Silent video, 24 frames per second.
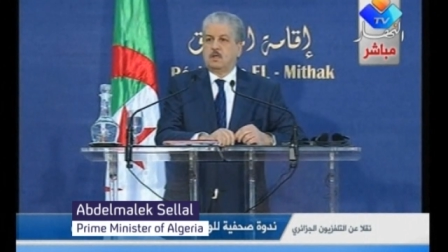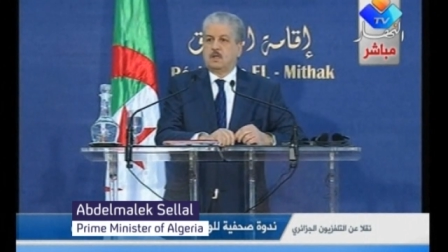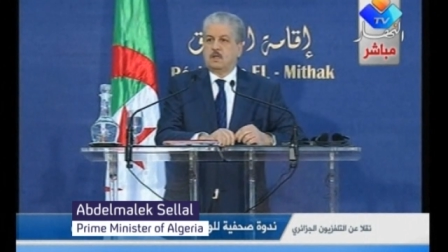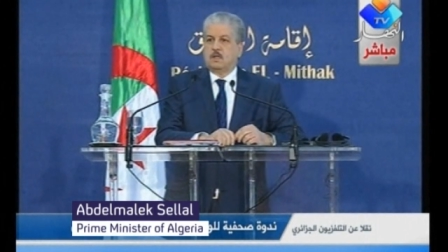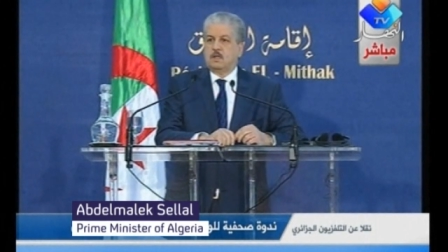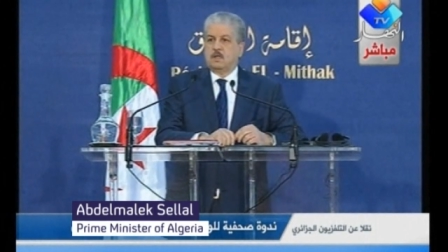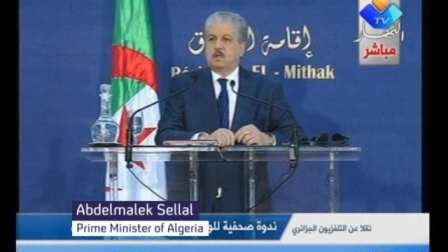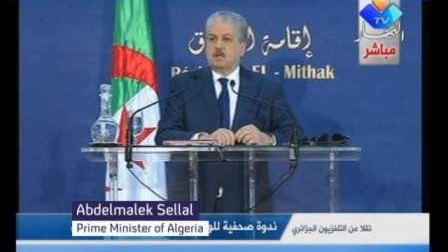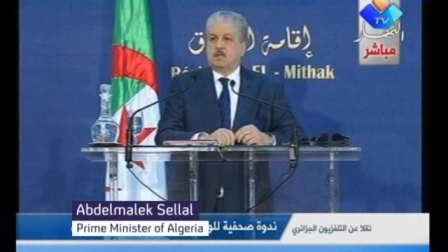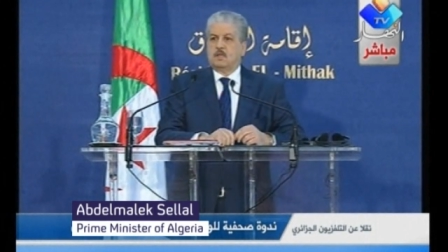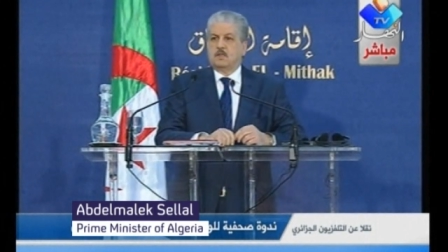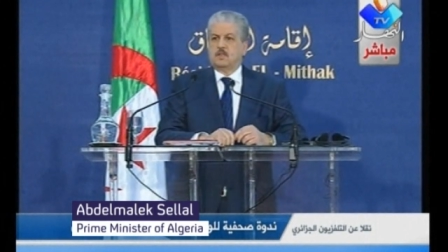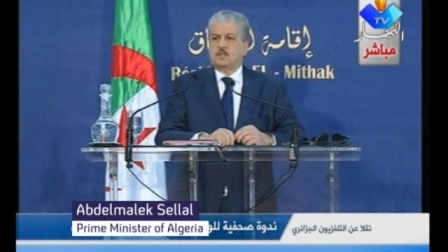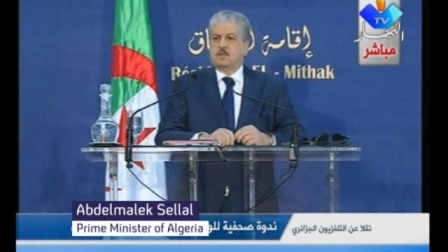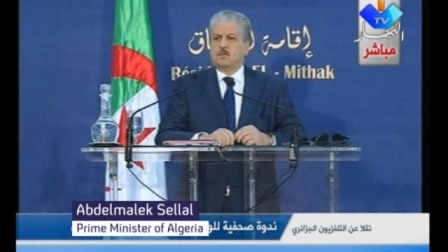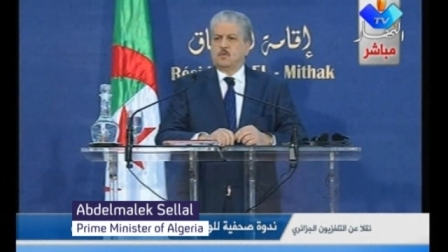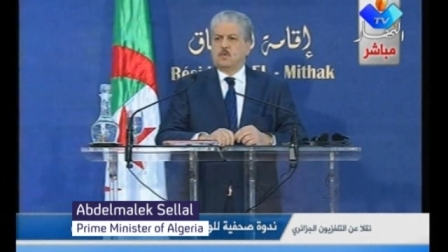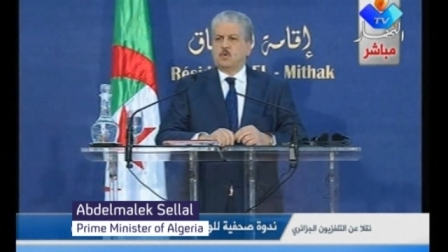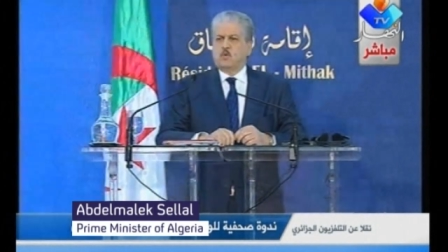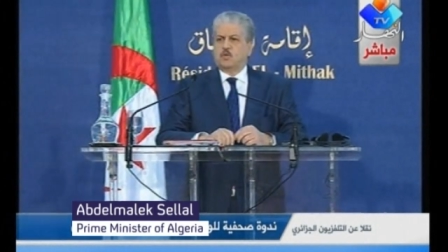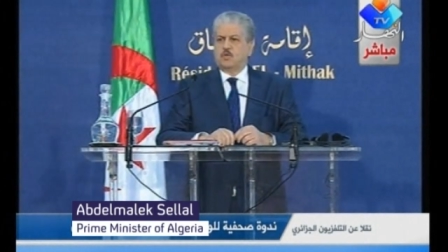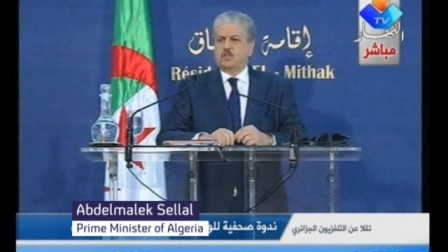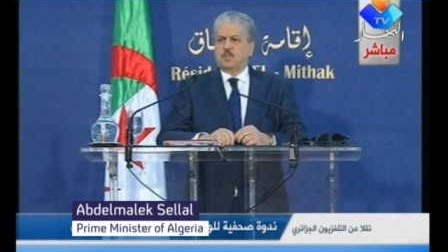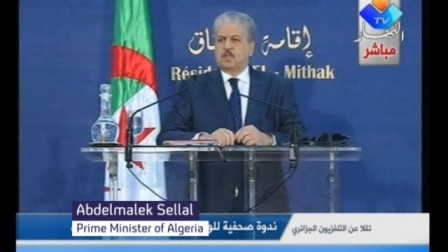The man who
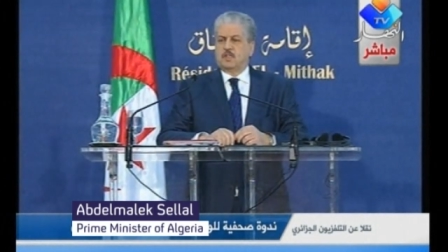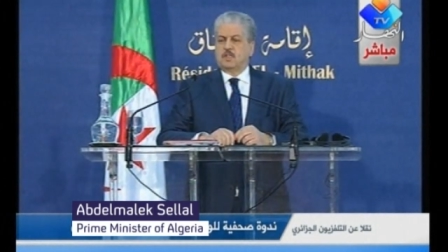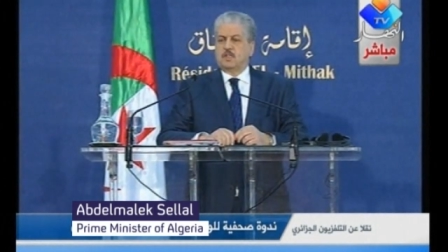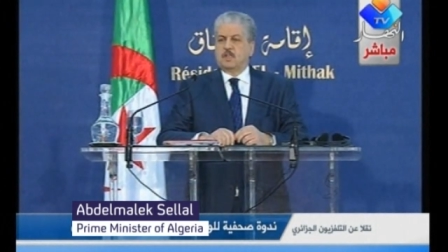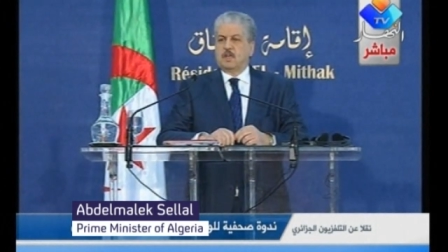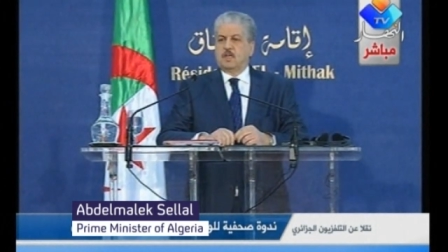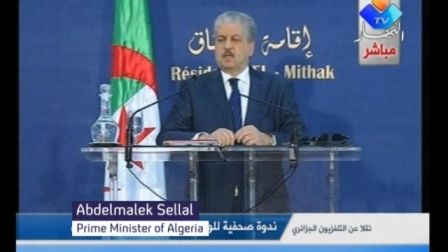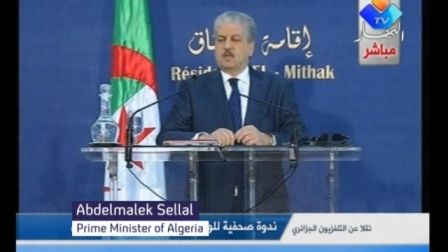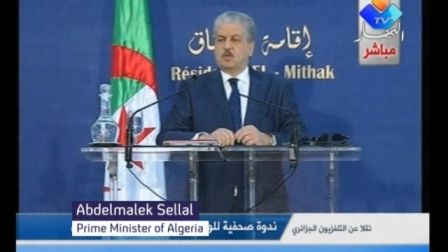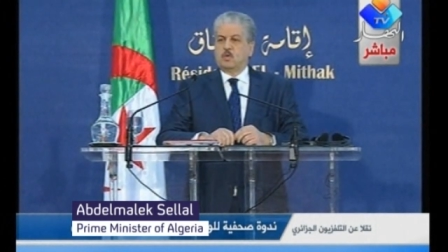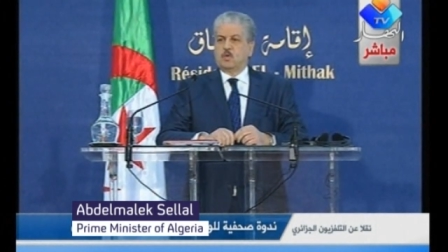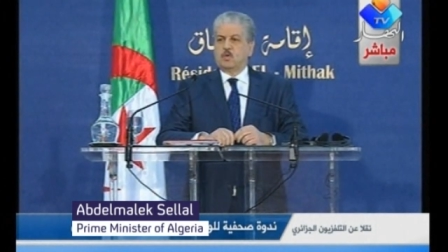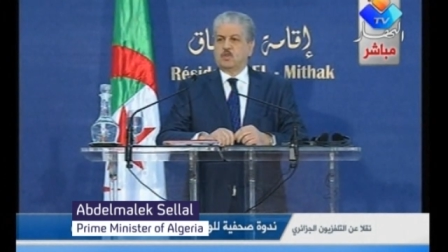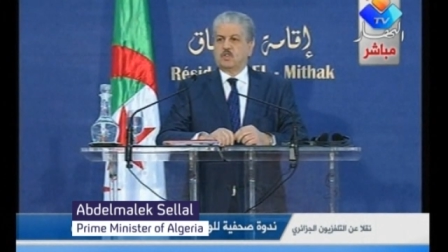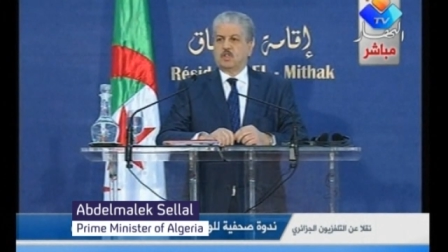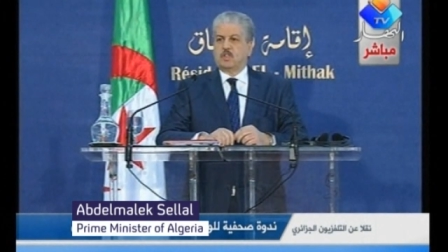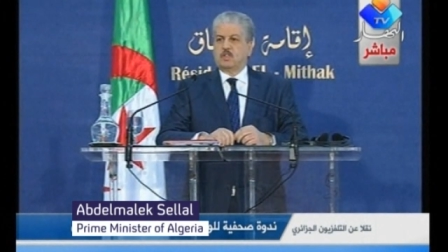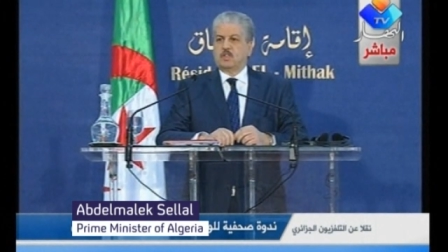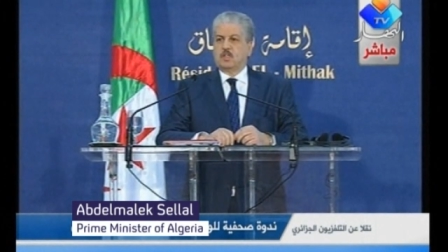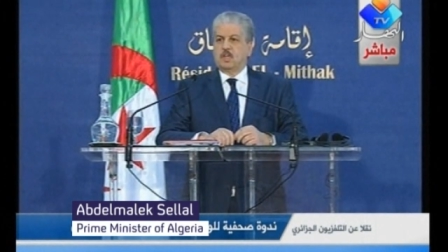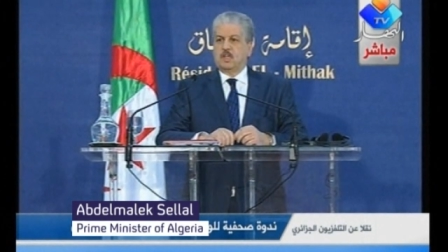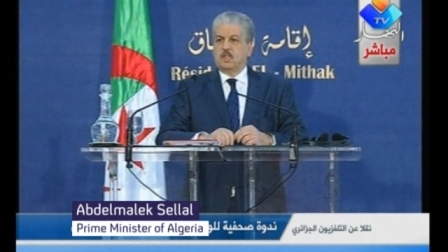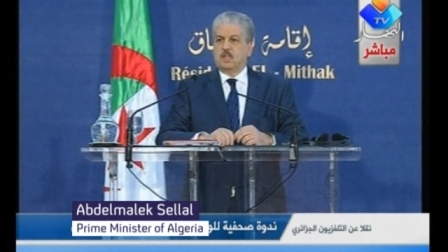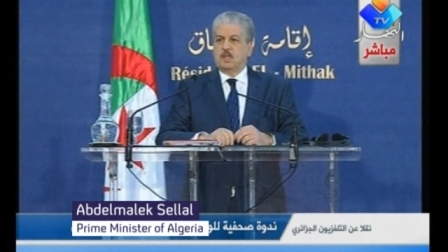spoke to them was named
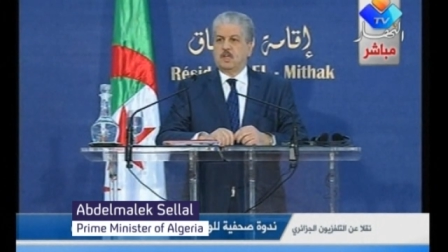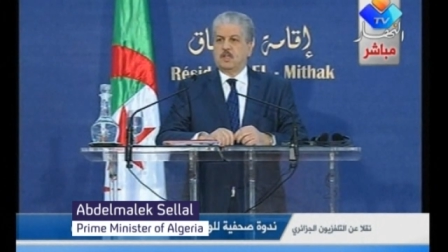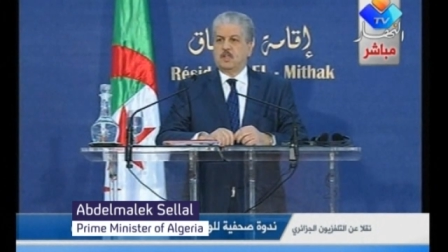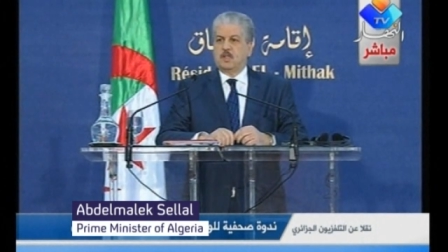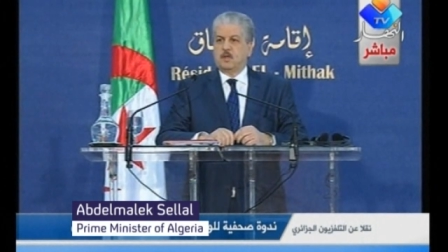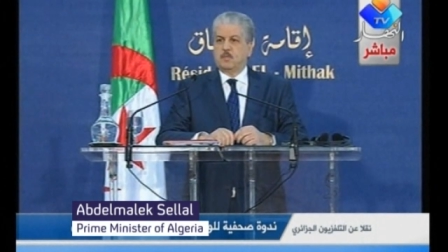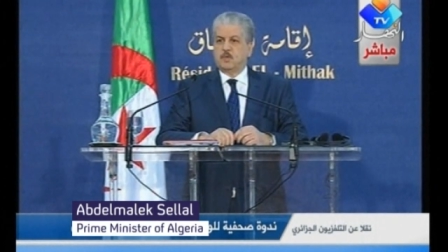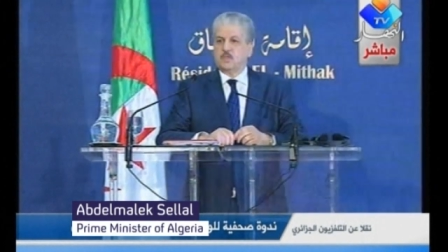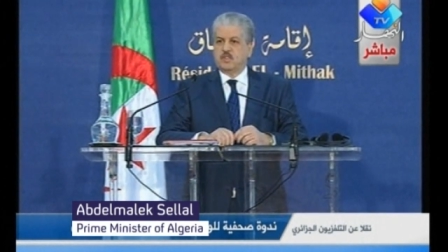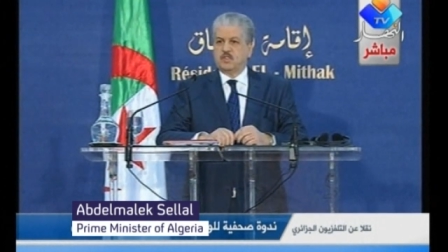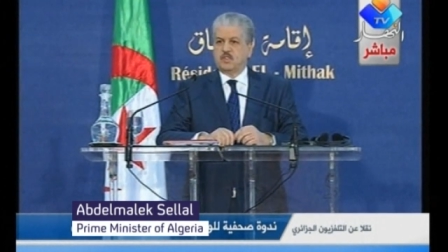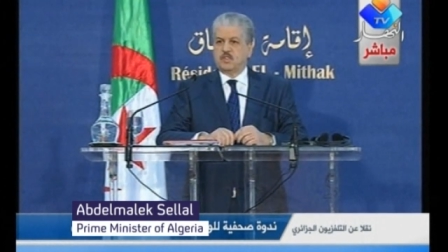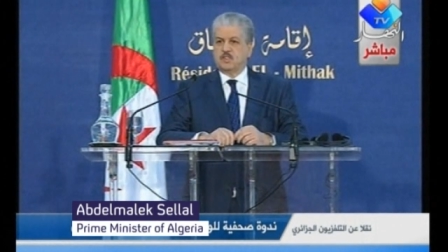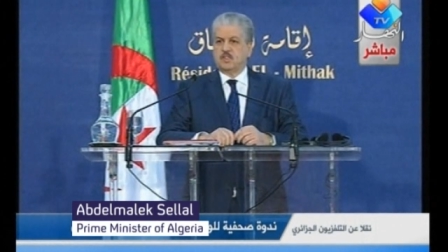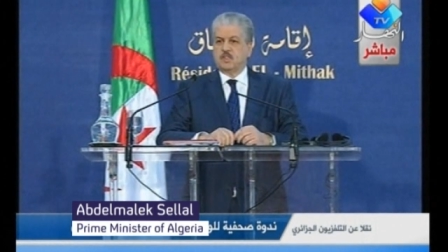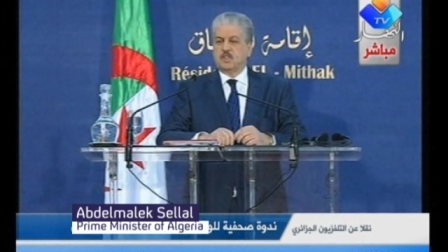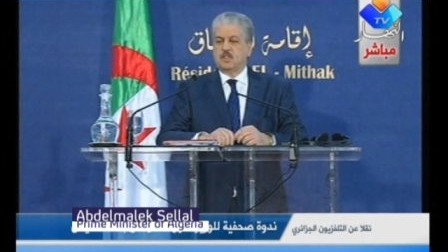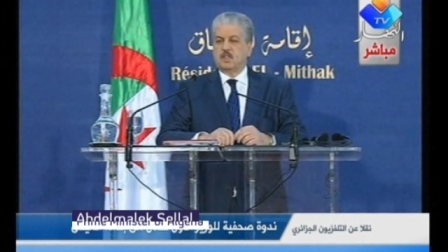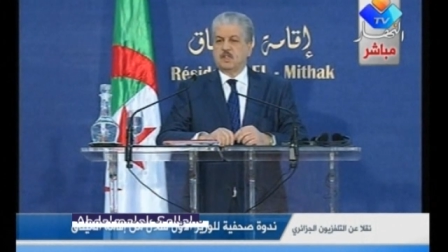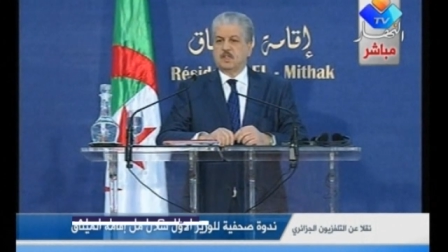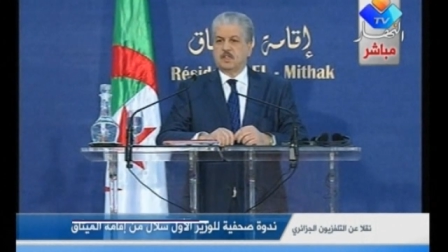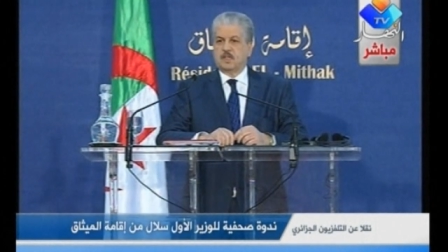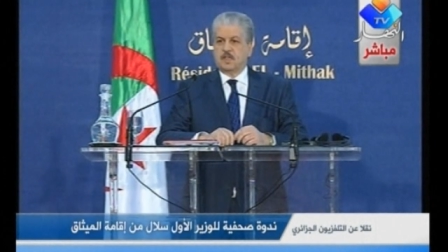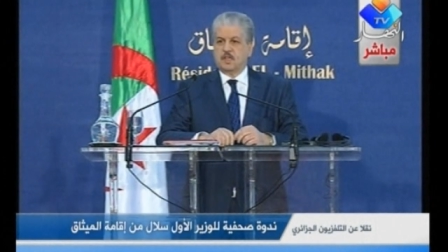Shaddad, and
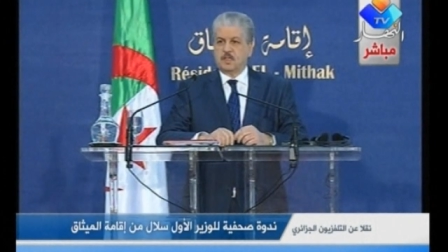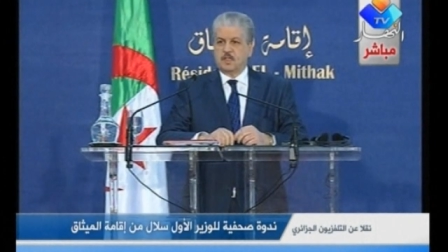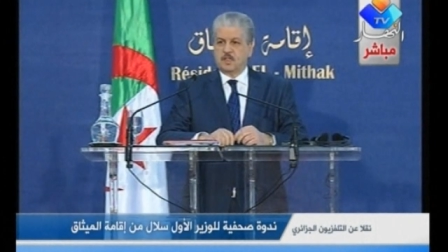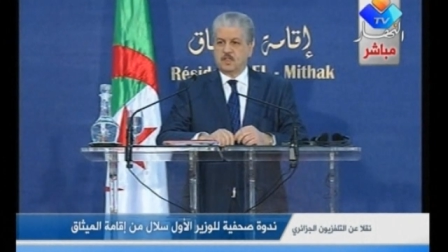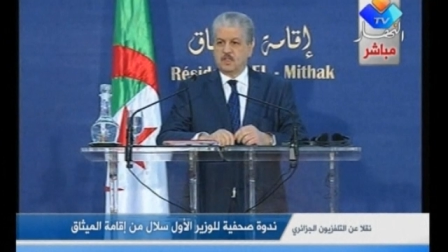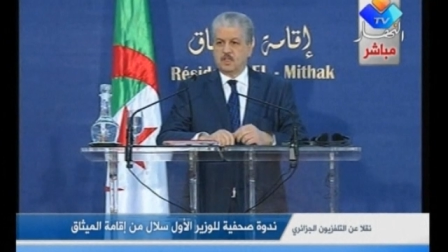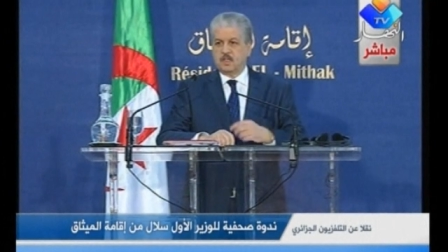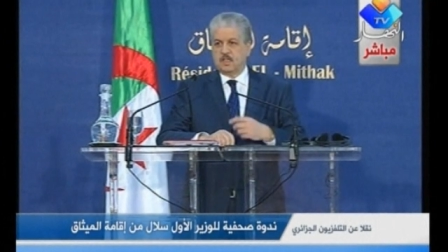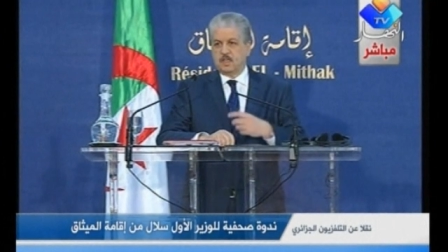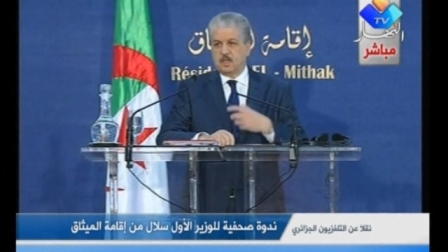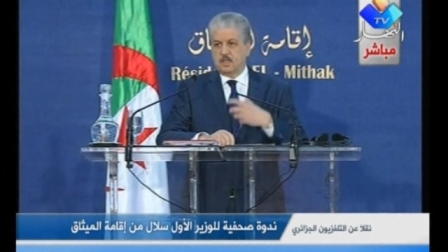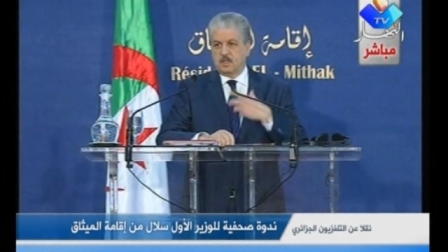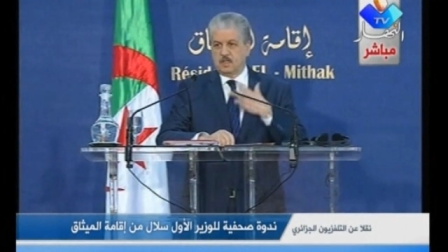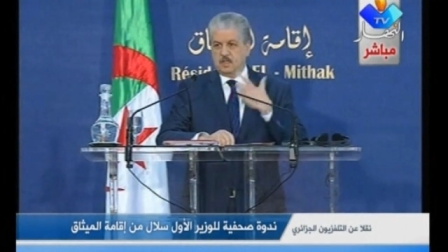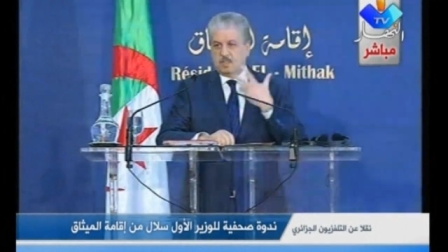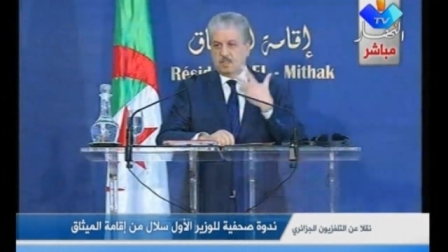he is a Canadian